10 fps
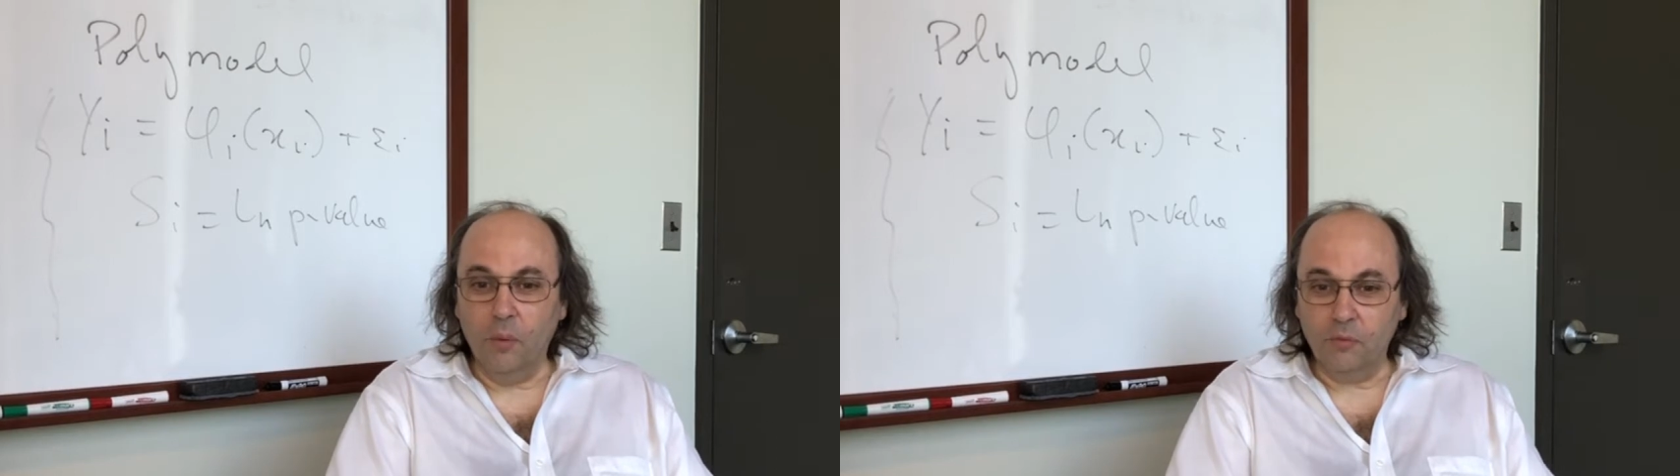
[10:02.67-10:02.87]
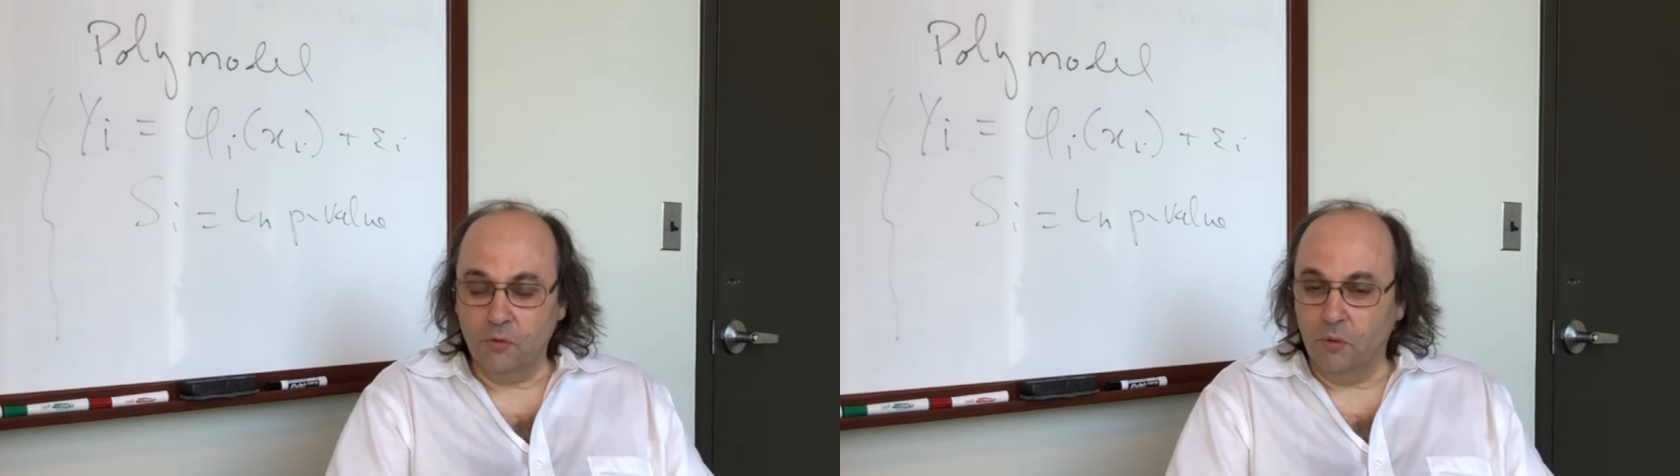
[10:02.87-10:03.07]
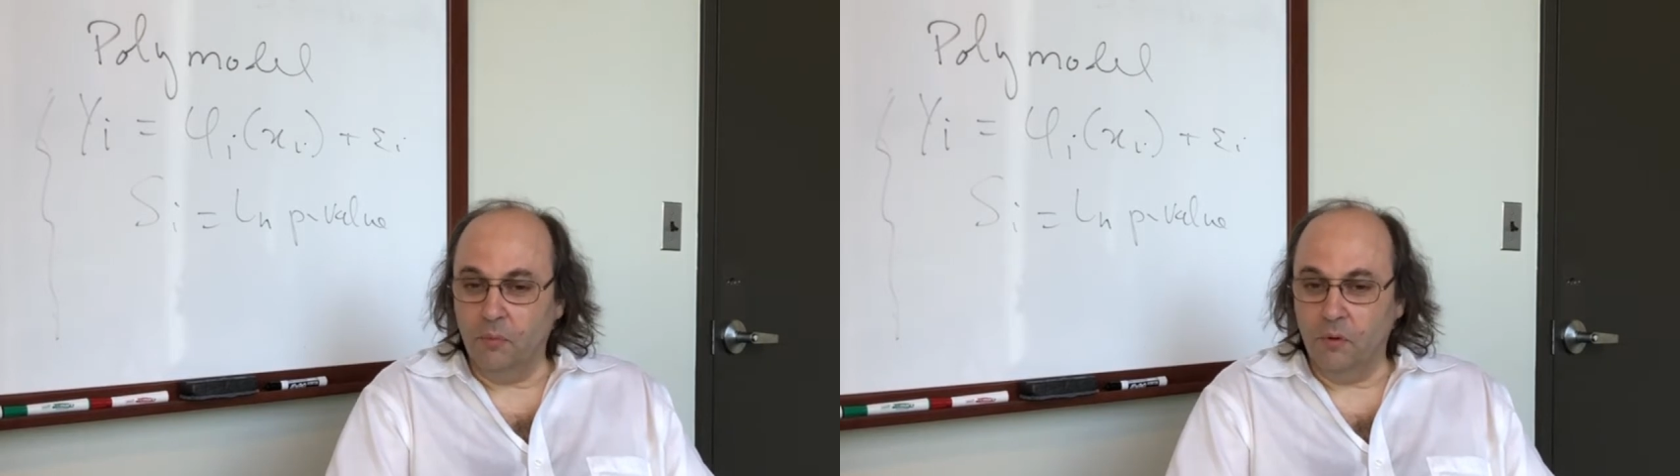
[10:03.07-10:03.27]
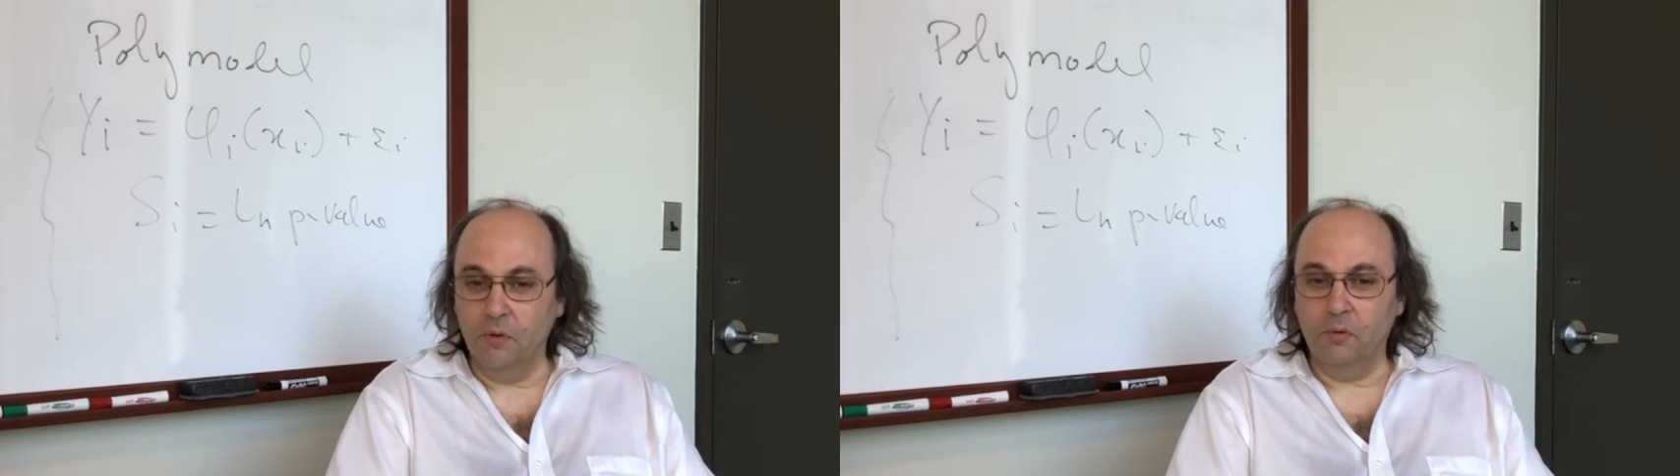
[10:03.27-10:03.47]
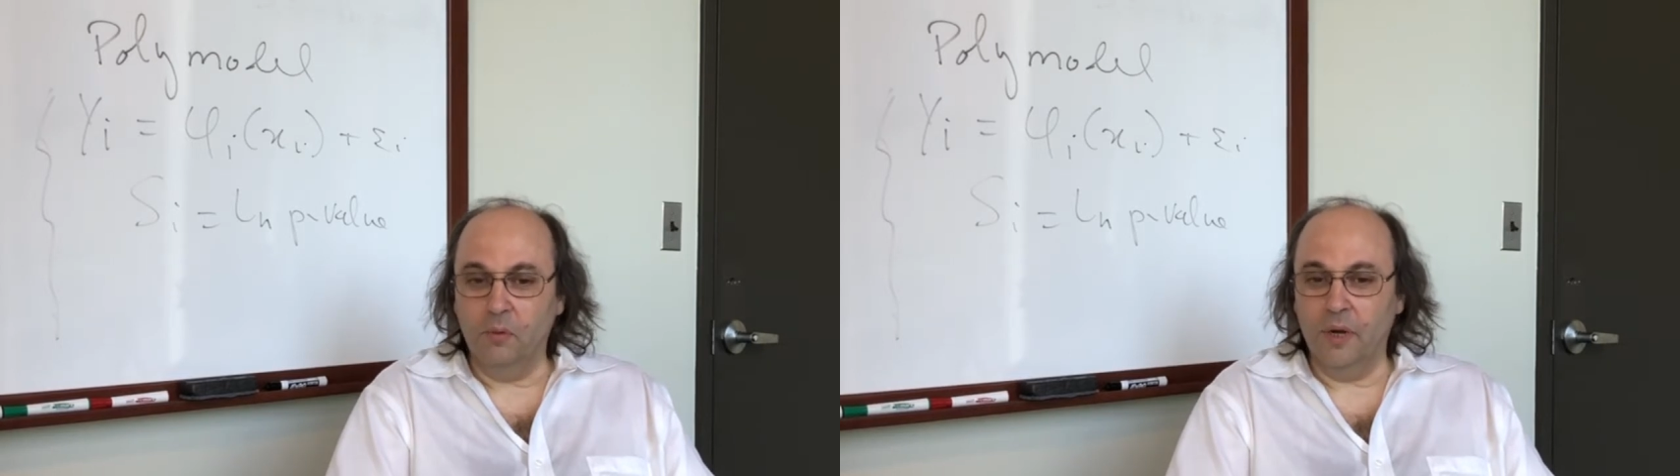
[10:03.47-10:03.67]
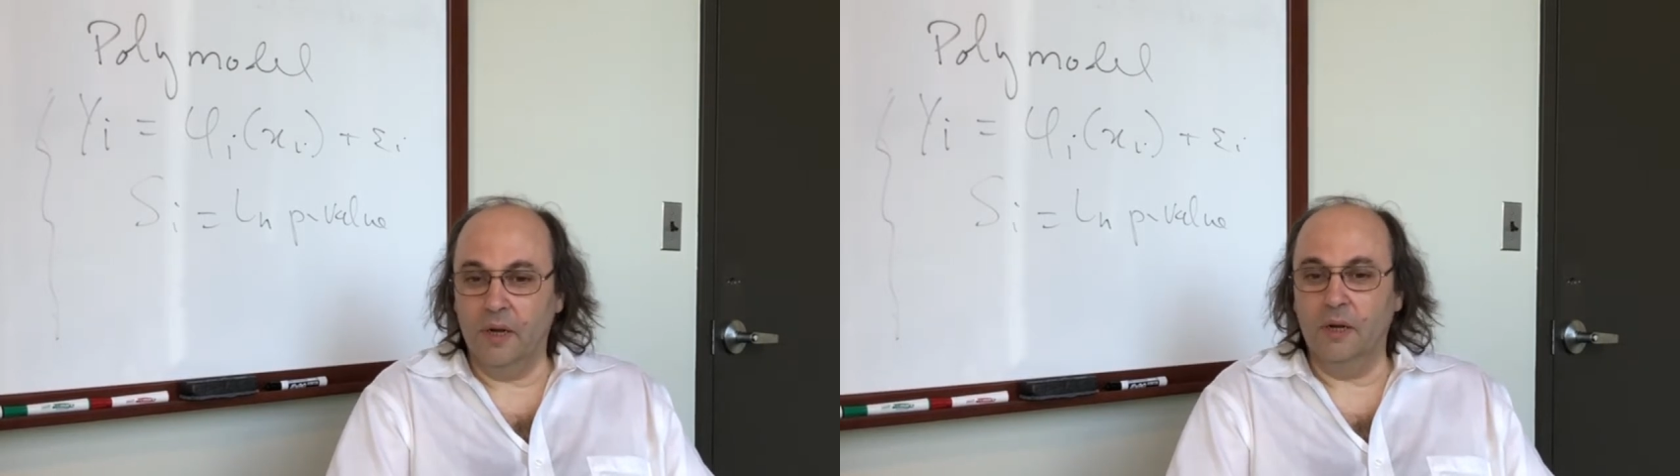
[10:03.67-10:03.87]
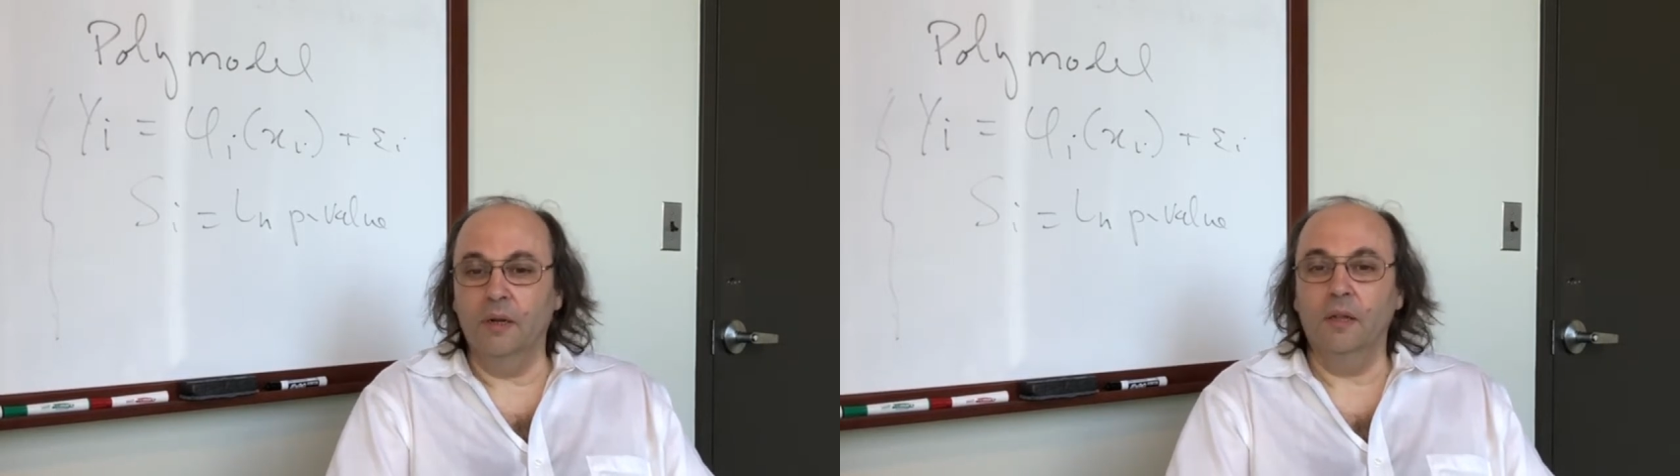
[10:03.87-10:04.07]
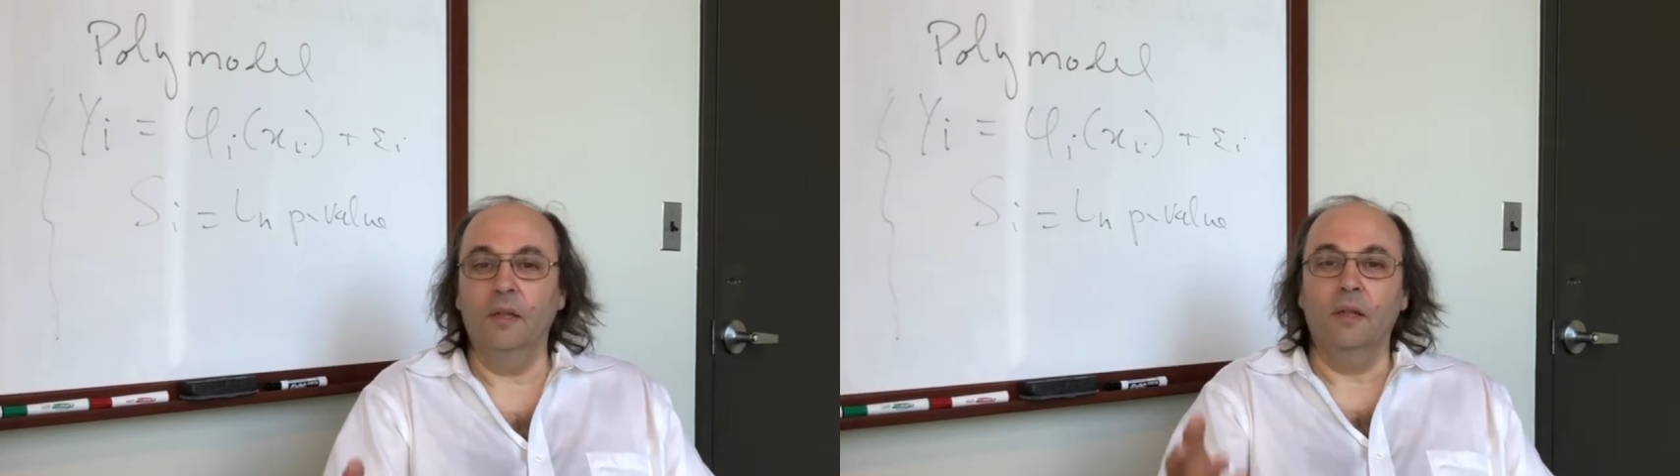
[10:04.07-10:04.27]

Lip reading: up to the point where